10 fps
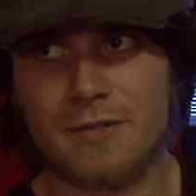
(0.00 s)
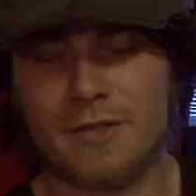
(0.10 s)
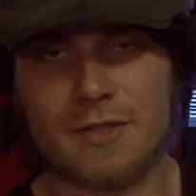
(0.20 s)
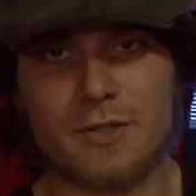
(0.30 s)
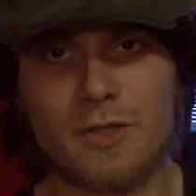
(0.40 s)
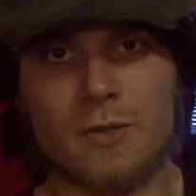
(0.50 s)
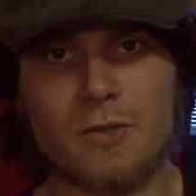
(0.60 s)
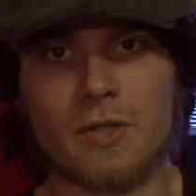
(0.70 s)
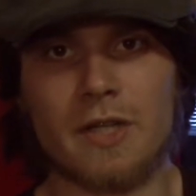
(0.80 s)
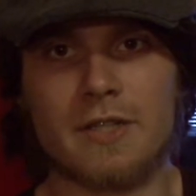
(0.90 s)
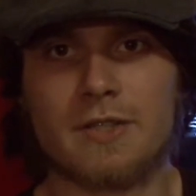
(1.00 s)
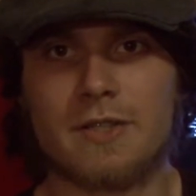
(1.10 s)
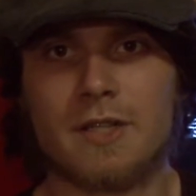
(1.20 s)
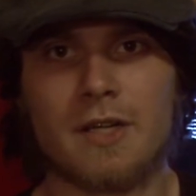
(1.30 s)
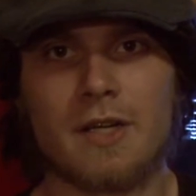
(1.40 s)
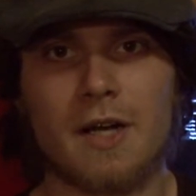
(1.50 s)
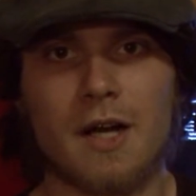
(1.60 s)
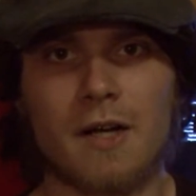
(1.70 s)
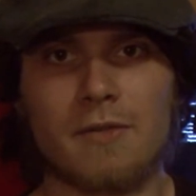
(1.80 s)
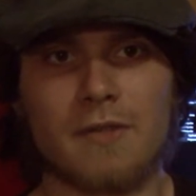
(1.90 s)
this huge list
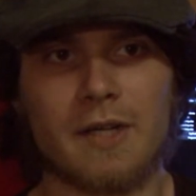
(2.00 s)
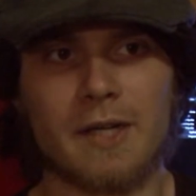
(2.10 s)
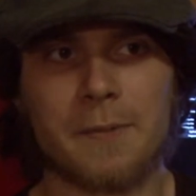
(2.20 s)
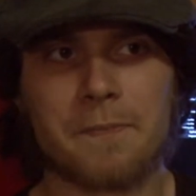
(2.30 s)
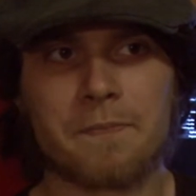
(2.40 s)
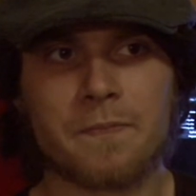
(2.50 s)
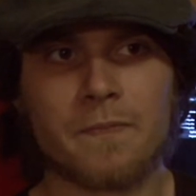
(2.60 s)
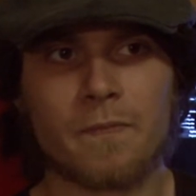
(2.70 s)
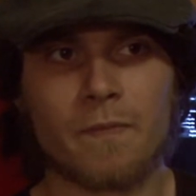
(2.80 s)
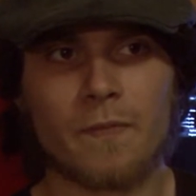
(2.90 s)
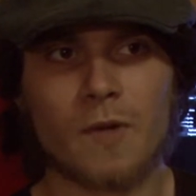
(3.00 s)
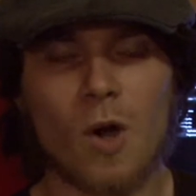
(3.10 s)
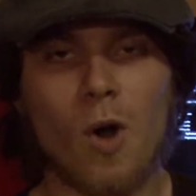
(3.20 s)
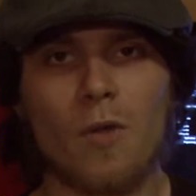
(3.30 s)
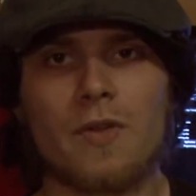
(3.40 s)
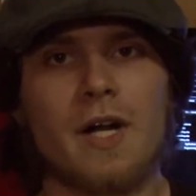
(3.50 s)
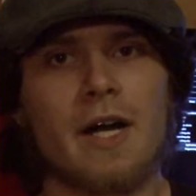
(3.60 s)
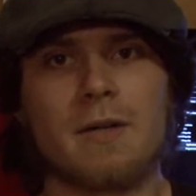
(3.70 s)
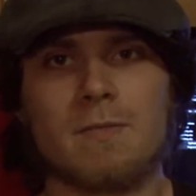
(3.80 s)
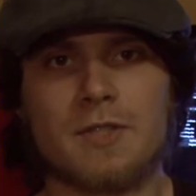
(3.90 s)
of all the
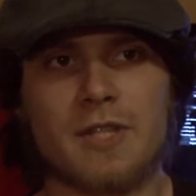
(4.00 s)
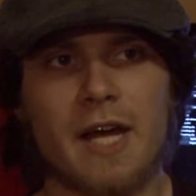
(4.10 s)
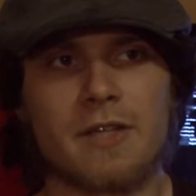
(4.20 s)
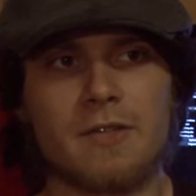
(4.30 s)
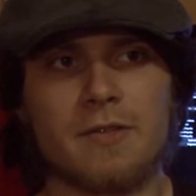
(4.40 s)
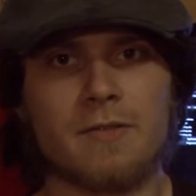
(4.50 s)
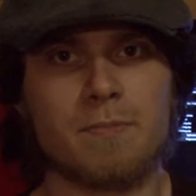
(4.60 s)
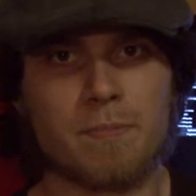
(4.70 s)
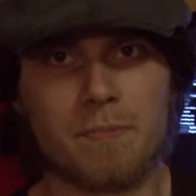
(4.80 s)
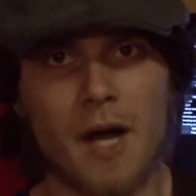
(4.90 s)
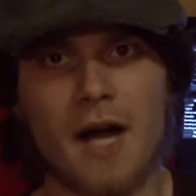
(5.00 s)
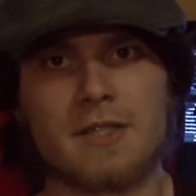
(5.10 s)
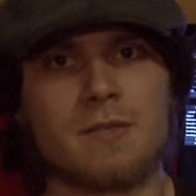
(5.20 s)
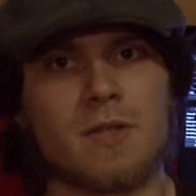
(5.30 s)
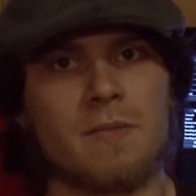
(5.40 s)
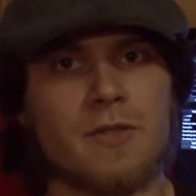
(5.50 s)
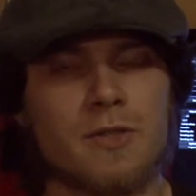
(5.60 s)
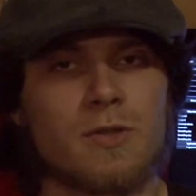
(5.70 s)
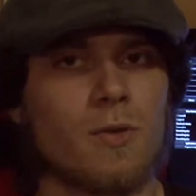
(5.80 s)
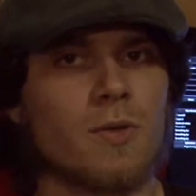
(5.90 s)
items that could possibly be
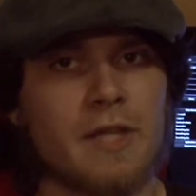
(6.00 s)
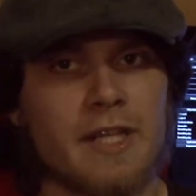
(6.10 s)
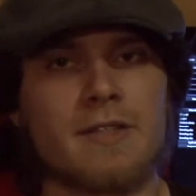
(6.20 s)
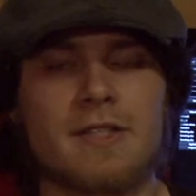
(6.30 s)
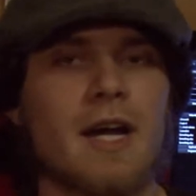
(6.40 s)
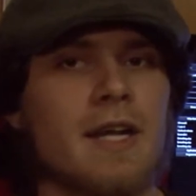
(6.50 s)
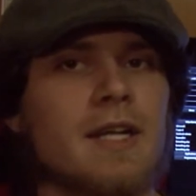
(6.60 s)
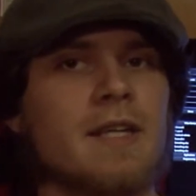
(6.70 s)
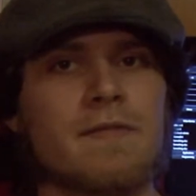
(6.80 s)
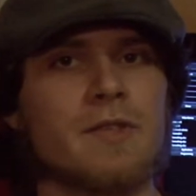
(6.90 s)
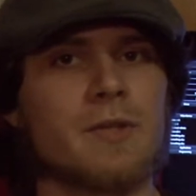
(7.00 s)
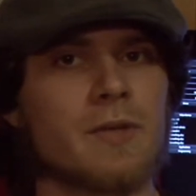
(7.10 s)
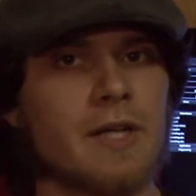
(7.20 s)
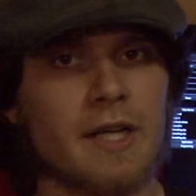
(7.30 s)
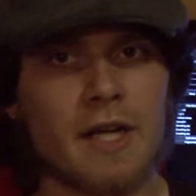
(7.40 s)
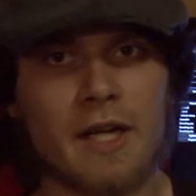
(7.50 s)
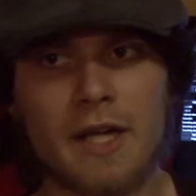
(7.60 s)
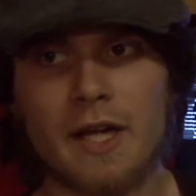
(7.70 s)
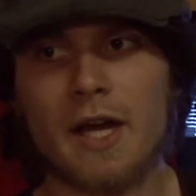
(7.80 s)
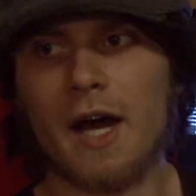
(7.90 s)
stored inside an inventory,
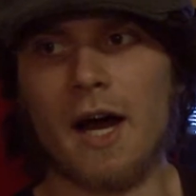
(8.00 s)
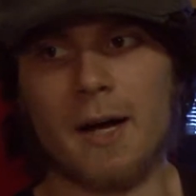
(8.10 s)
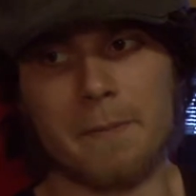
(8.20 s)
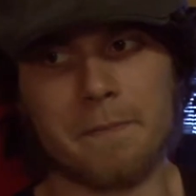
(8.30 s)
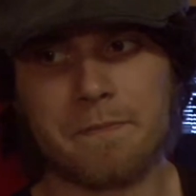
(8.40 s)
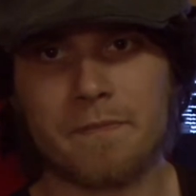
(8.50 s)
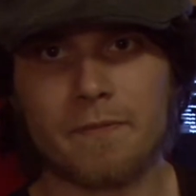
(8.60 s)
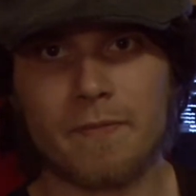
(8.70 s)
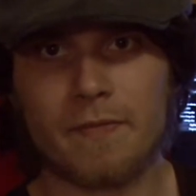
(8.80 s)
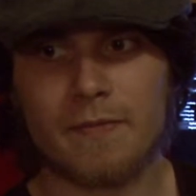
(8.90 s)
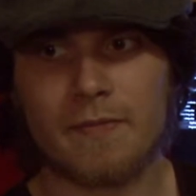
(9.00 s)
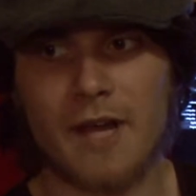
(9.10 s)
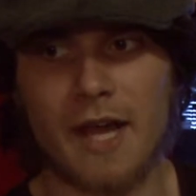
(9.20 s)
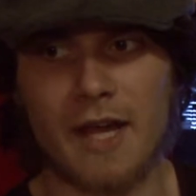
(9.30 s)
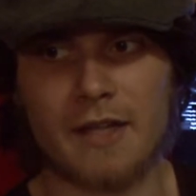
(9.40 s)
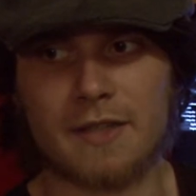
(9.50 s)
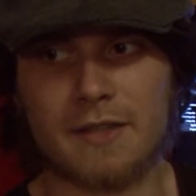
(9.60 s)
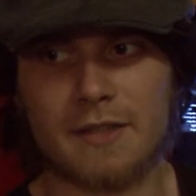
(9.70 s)
and